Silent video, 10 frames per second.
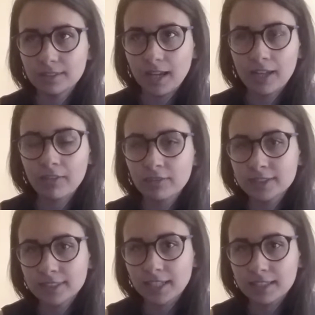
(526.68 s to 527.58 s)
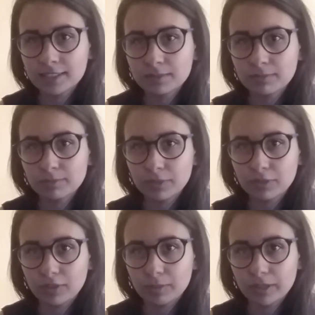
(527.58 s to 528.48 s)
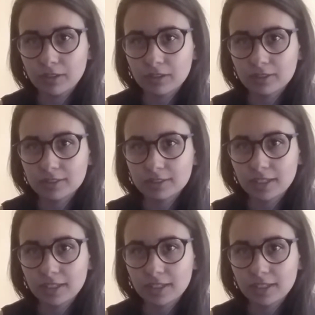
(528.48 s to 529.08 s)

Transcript: haven't said this before because